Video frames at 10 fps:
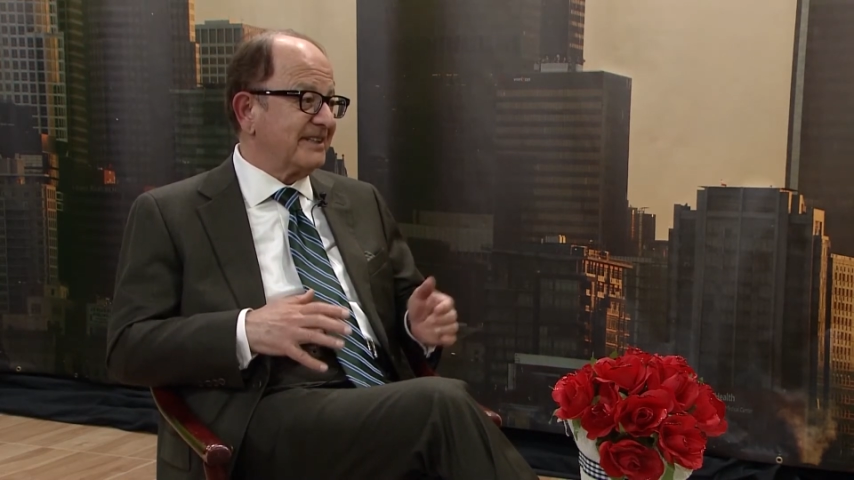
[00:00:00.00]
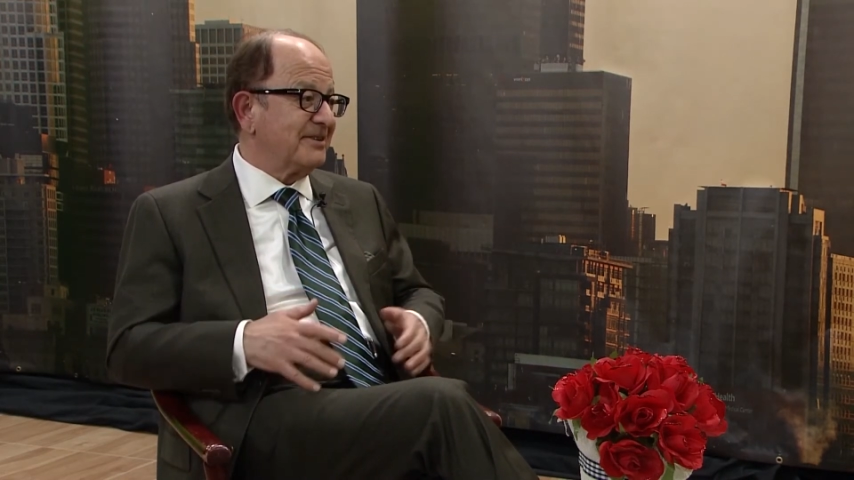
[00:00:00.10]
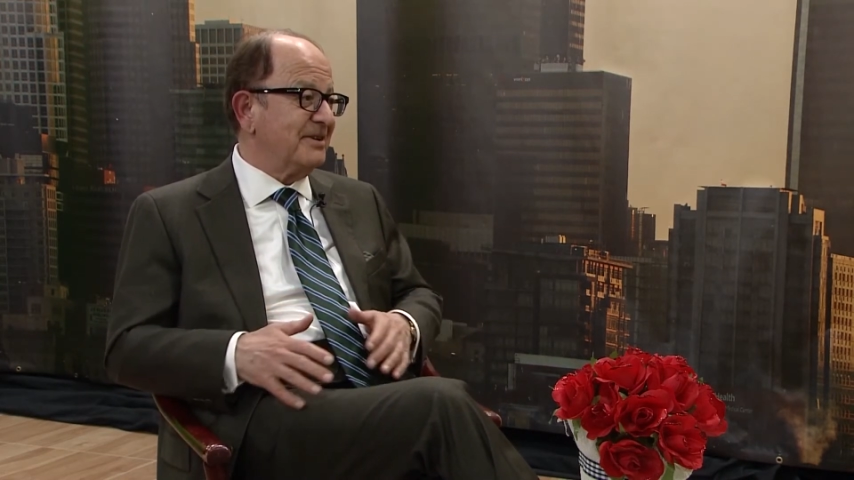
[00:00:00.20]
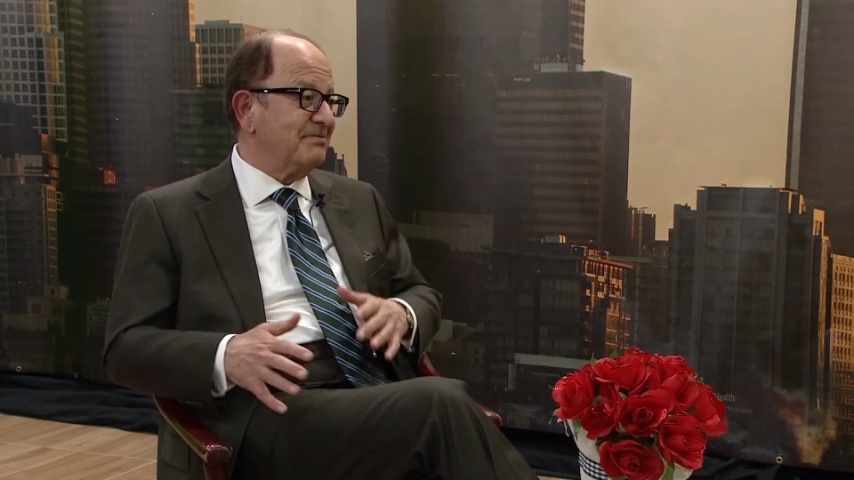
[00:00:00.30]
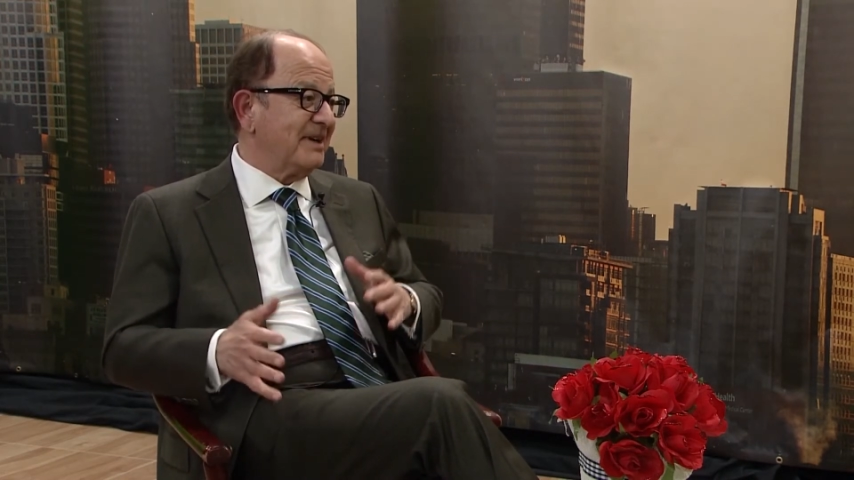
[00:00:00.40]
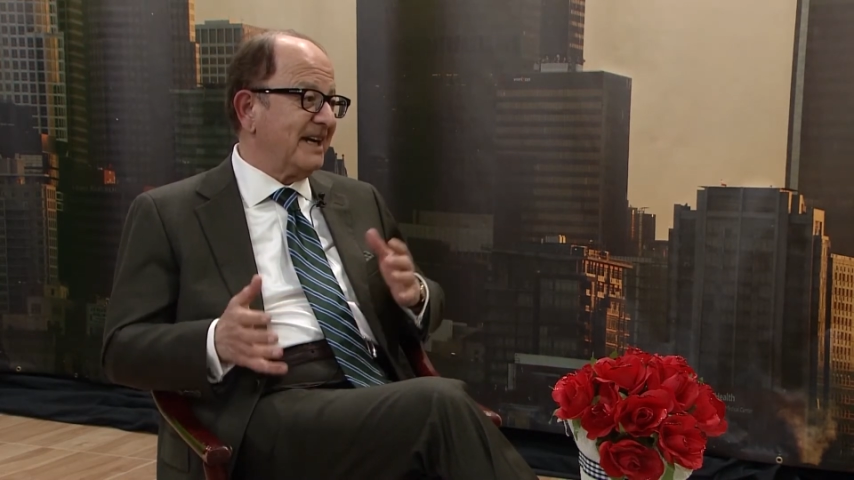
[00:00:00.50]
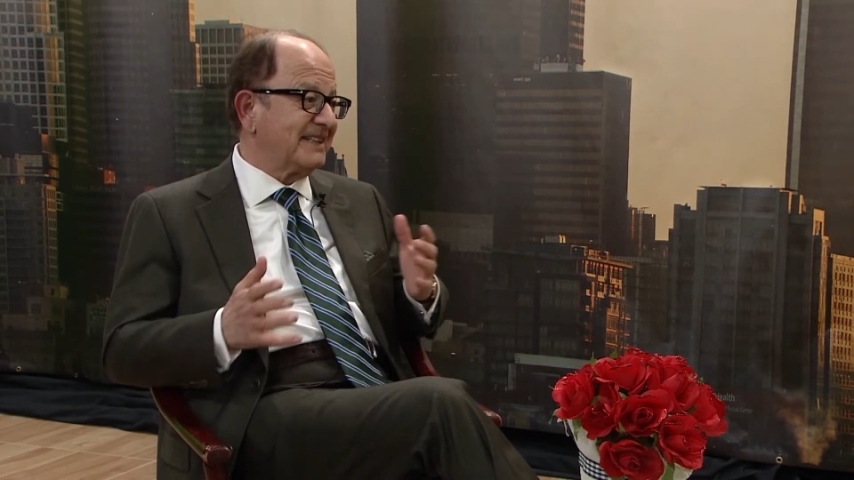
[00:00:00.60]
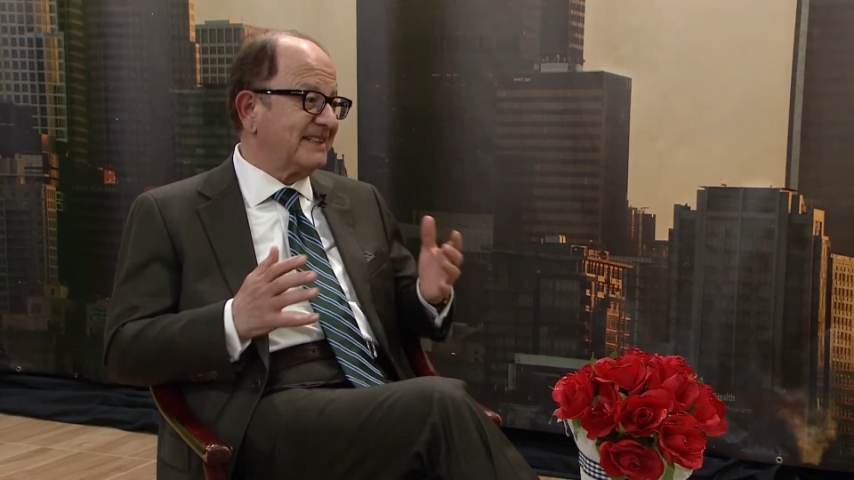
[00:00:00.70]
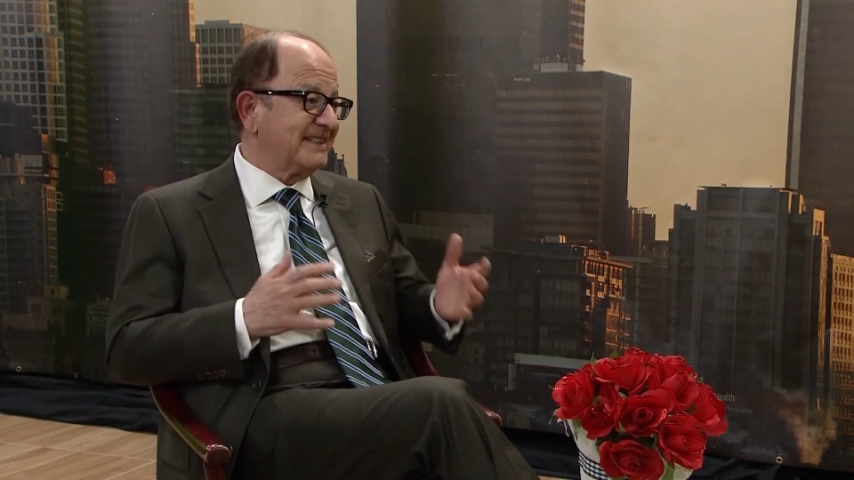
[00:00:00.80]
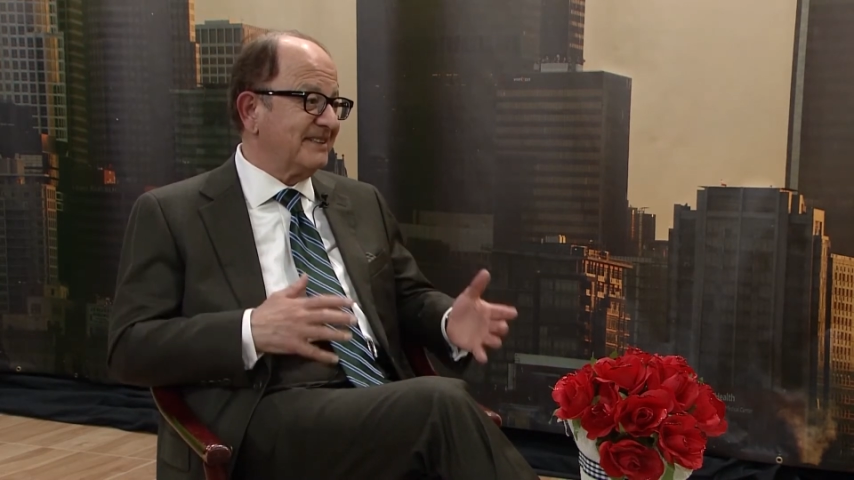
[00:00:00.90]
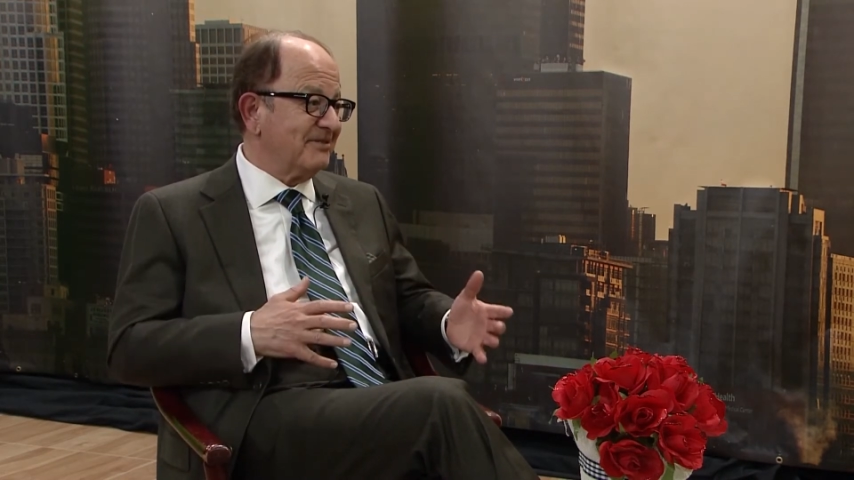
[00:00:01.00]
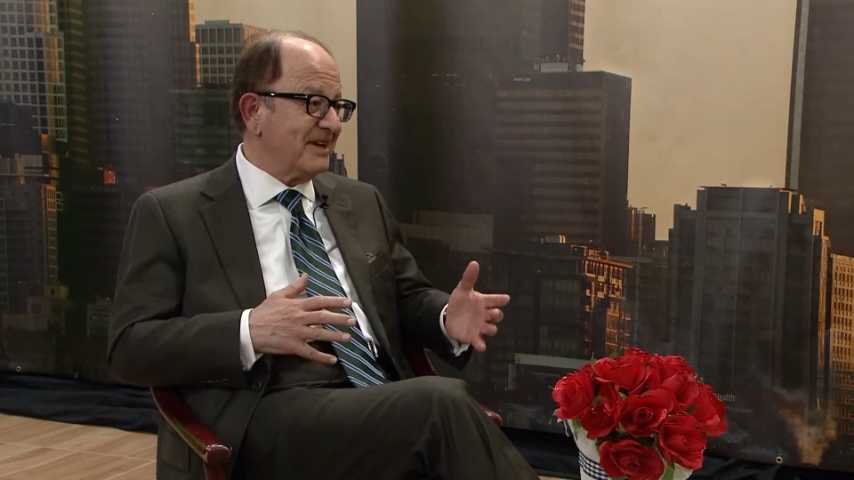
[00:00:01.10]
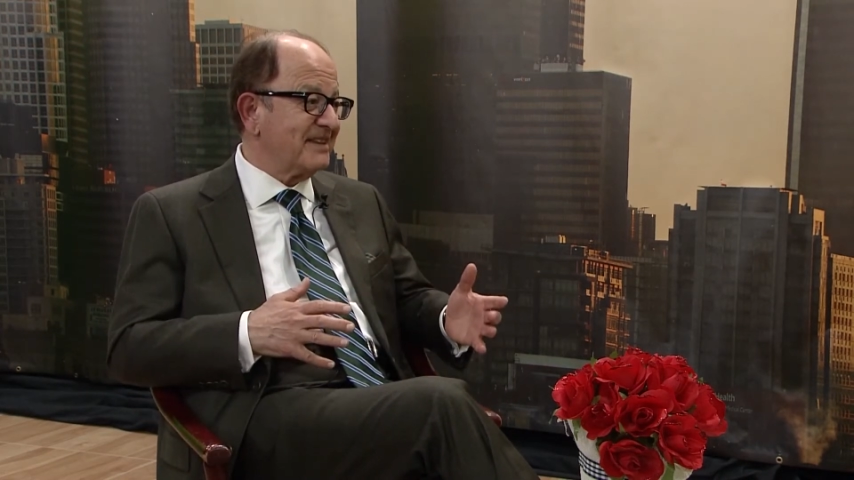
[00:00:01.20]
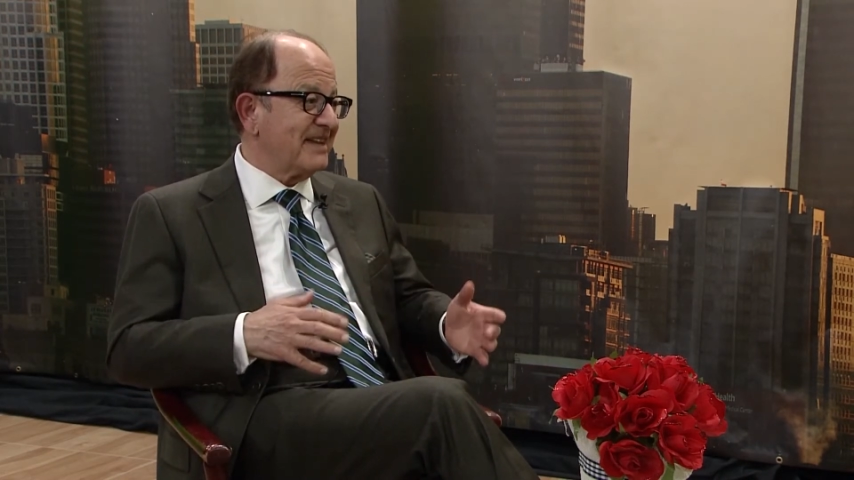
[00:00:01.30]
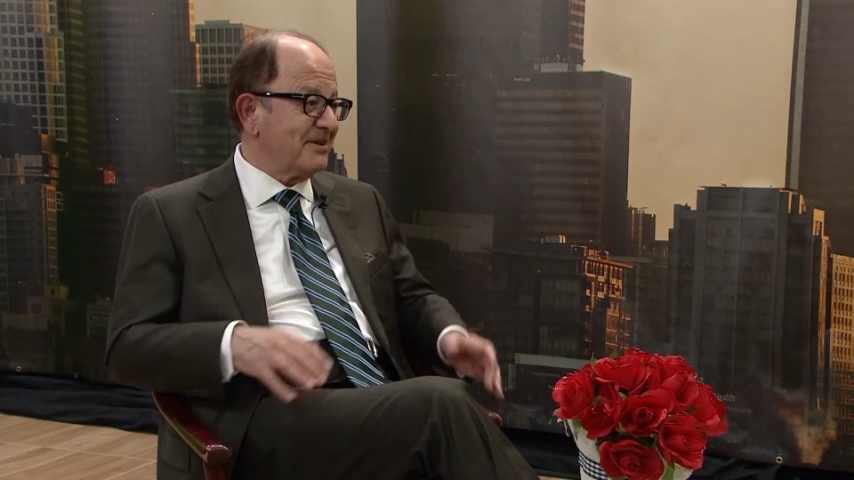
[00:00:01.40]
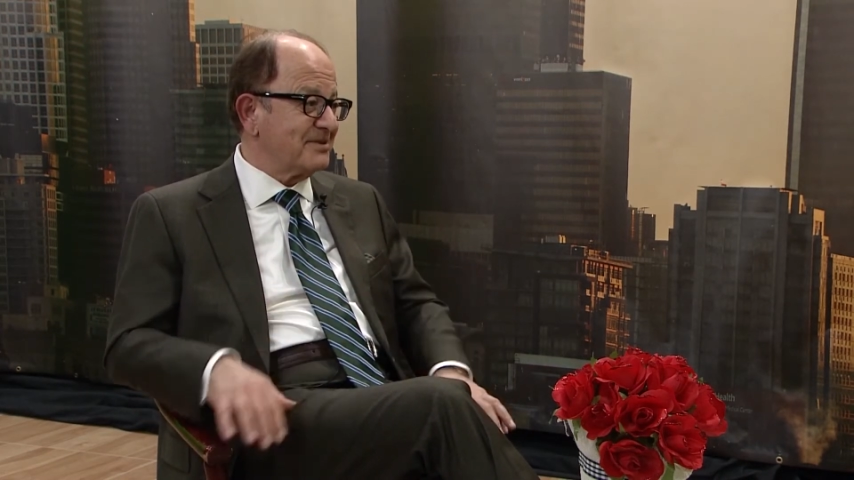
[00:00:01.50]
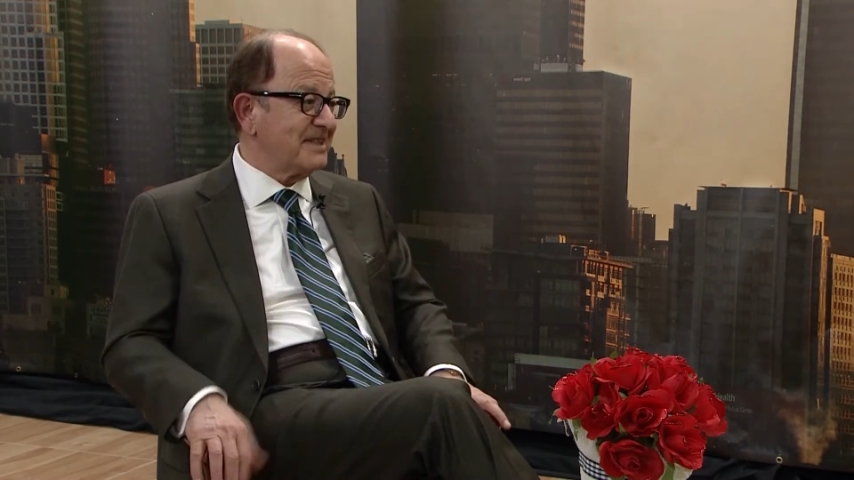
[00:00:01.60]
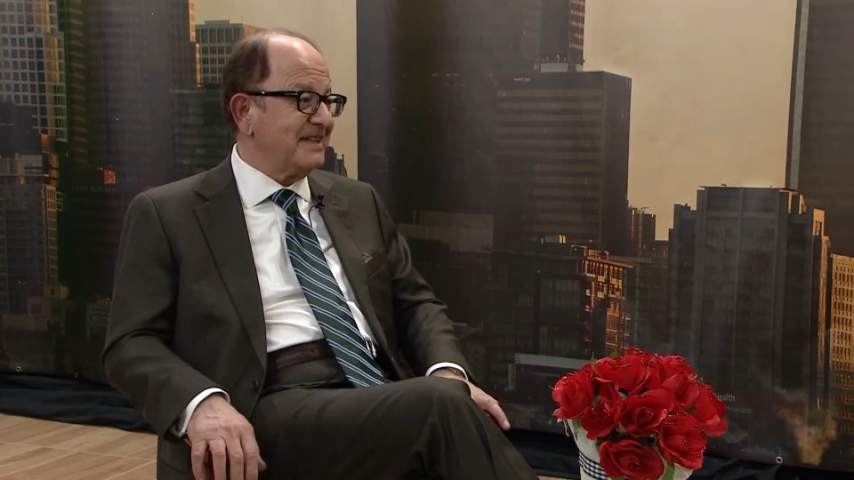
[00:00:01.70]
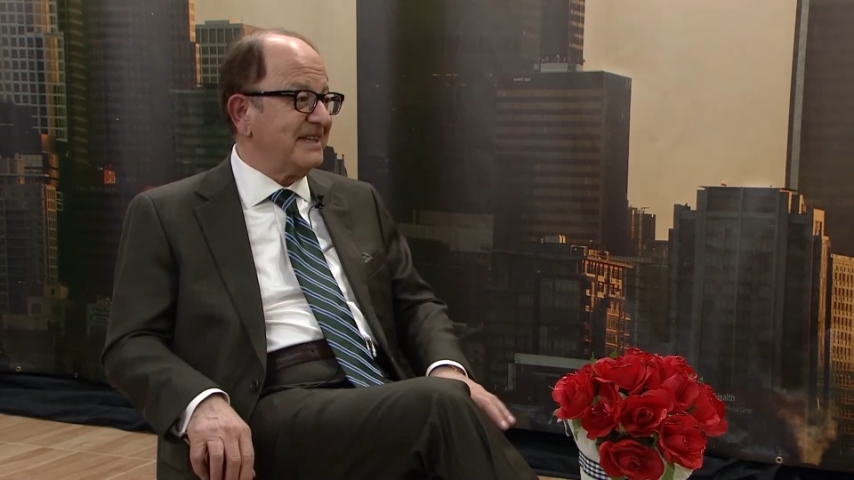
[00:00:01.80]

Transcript: going back 1,000